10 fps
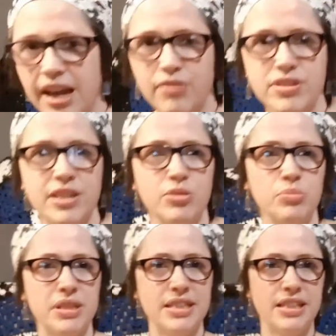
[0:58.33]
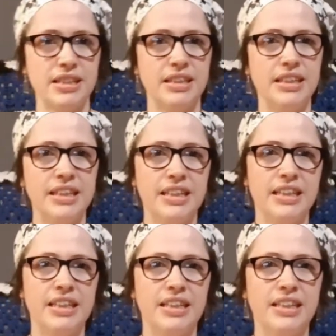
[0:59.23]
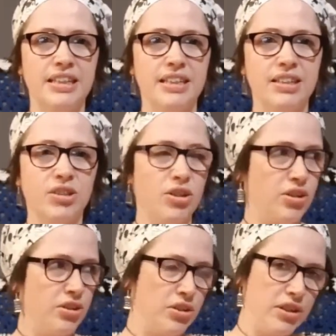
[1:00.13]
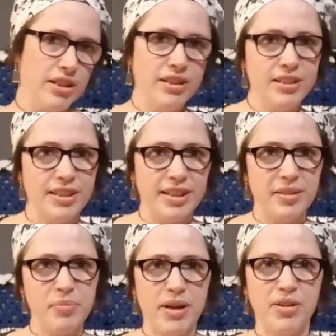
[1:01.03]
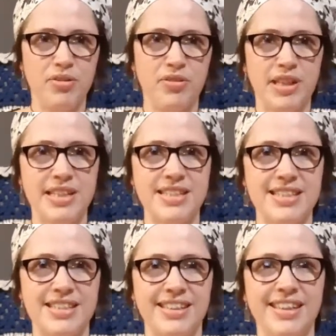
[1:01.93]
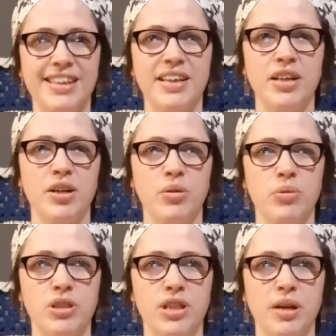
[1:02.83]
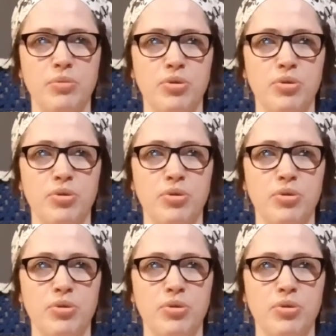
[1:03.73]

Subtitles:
I've set up this little corner in my office, which I'm